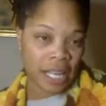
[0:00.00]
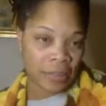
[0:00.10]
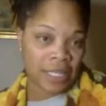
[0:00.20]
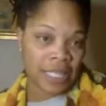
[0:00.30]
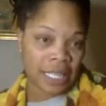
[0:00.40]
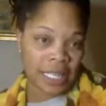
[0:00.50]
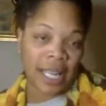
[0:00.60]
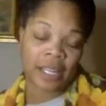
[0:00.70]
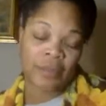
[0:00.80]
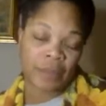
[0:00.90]
I'm going to take it
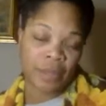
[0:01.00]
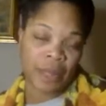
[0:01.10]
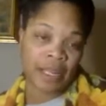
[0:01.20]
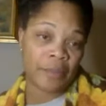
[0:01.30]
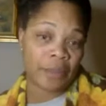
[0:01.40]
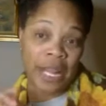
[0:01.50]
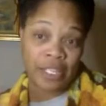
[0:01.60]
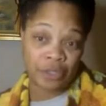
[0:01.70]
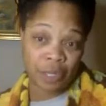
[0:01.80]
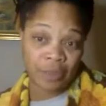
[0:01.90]
down and put it back up, but I
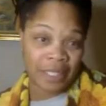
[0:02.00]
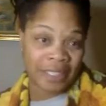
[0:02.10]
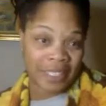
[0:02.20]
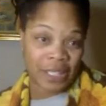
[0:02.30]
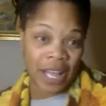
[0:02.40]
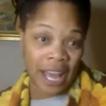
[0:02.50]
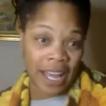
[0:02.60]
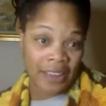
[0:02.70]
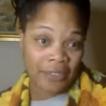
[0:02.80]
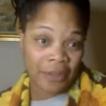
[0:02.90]
streamed this live.